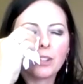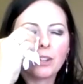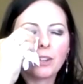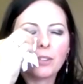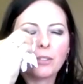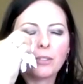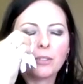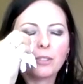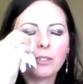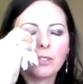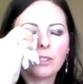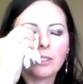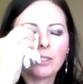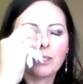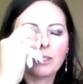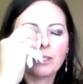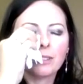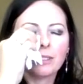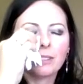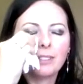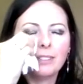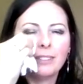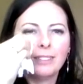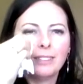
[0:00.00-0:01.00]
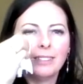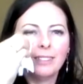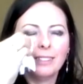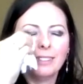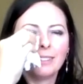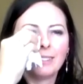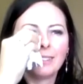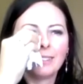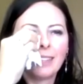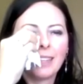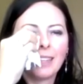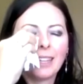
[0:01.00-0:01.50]
so
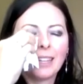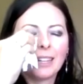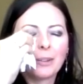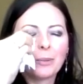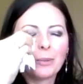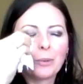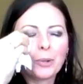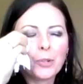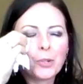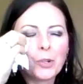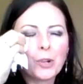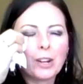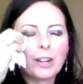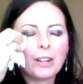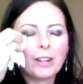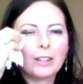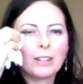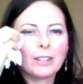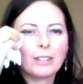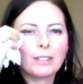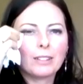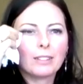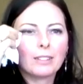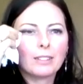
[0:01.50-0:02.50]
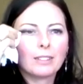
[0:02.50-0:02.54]
we're trying to